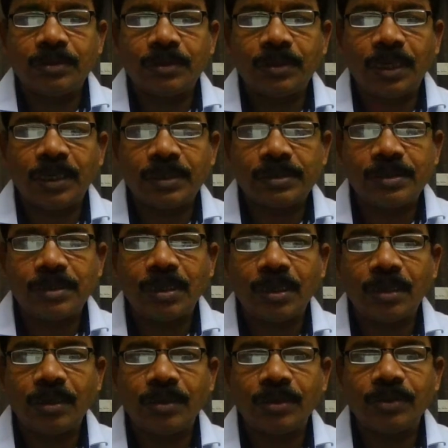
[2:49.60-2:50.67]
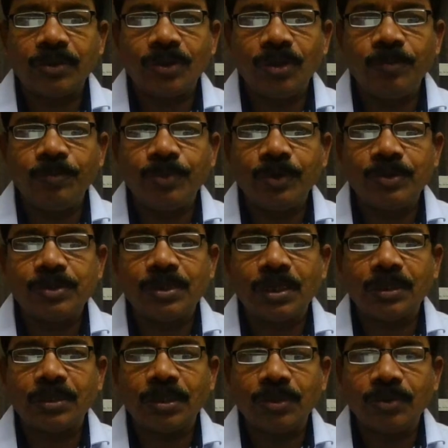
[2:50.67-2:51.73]
taxed or imposed
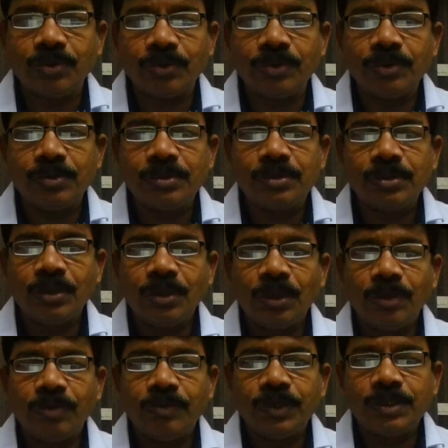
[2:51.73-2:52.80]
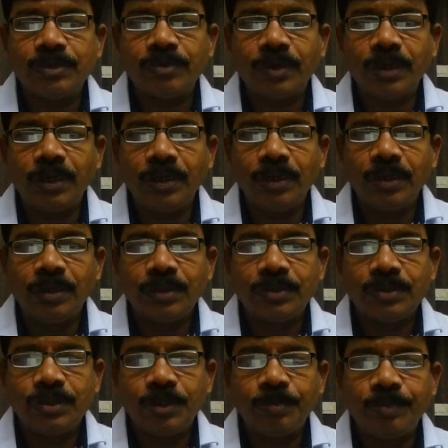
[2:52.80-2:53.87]
on the goods which were
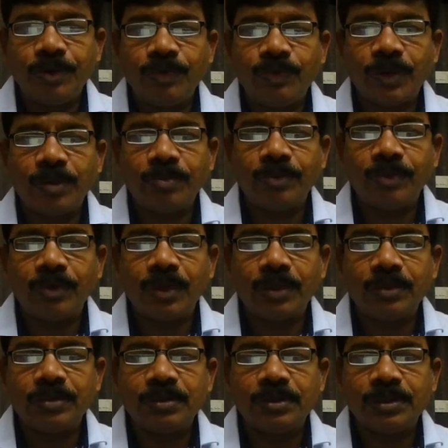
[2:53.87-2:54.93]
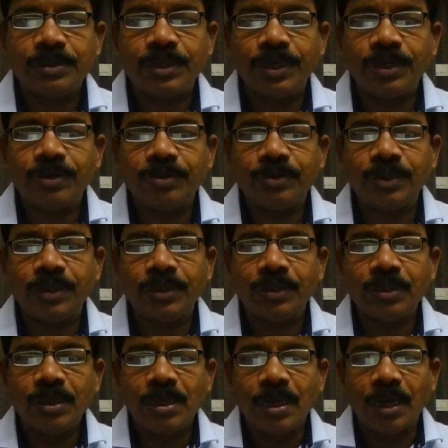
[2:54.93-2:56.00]
shipped from one state to the
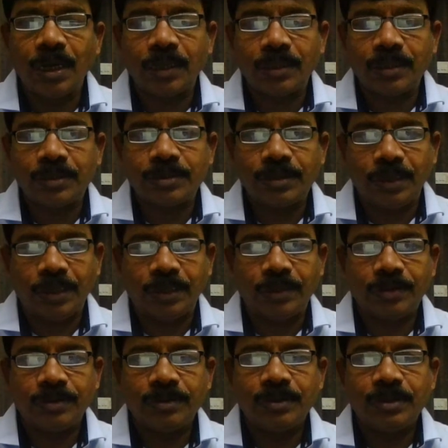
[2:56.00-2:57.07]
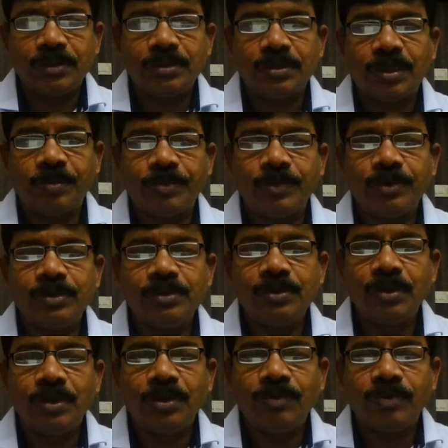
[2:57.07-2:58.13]
other state. Suppose
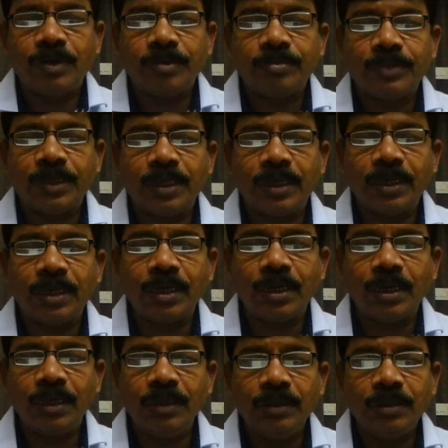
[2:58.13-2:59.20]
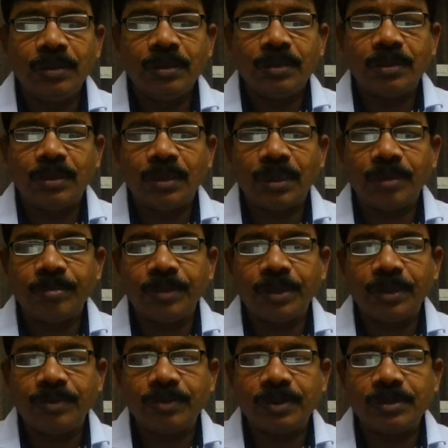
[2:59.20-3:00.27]
from Telangana,
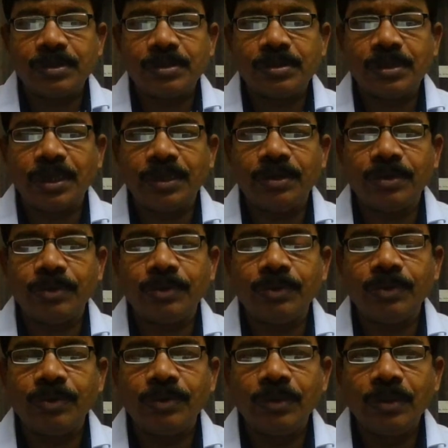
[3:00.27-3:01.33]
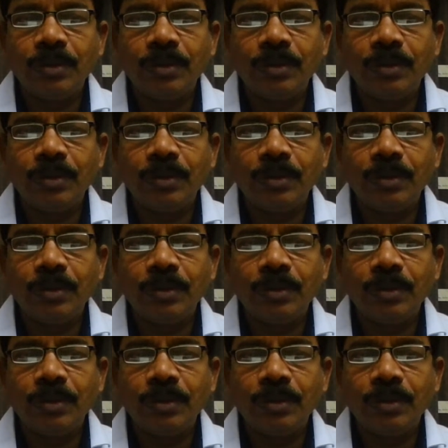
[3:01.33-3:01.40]
turmeric was sent to